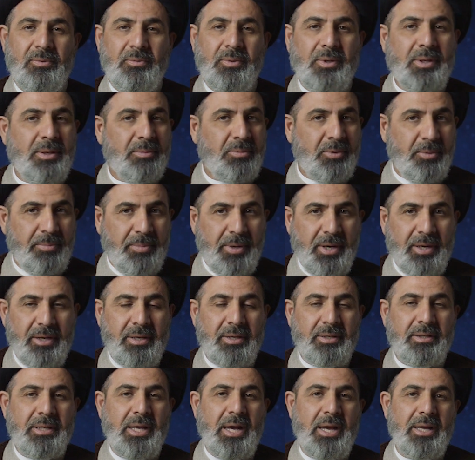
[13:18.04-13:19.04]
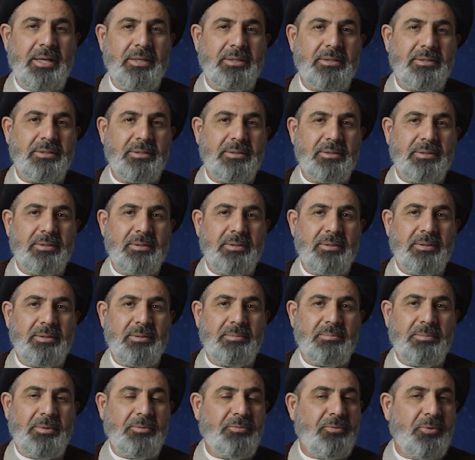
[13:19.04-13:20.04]
When Abu Bakr died,
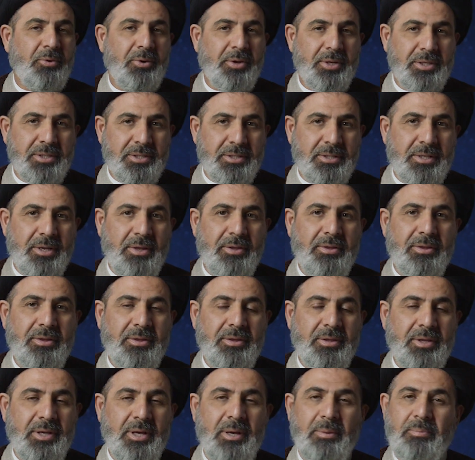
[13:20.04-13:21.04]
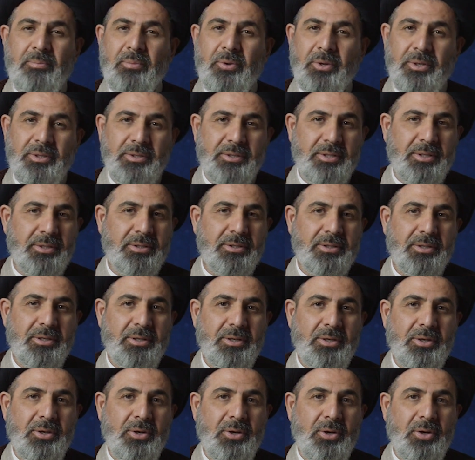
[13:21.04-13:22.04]
before his death, he appointed
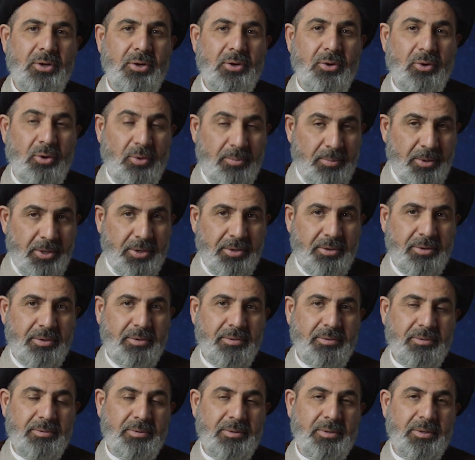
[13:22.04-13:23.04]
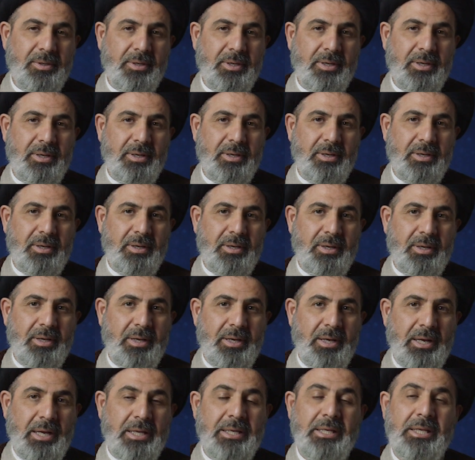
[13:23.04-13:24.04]
Umar,
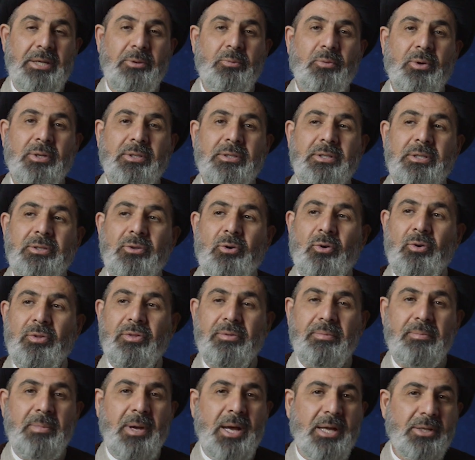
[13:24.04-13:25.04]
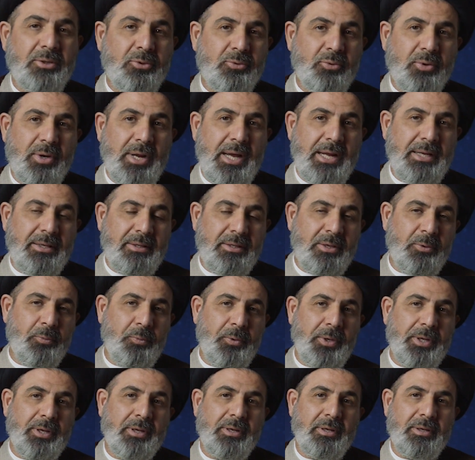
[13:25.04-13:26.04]
and he wanted Uthman to write the
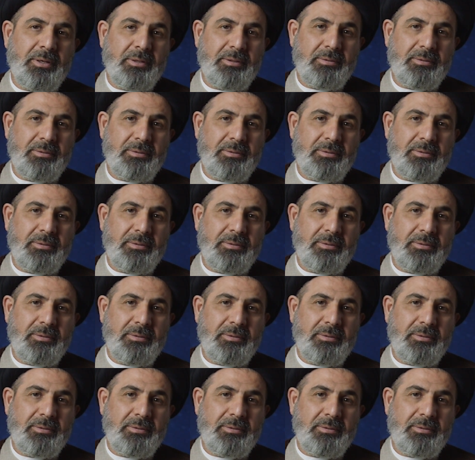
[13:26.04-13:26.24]
will.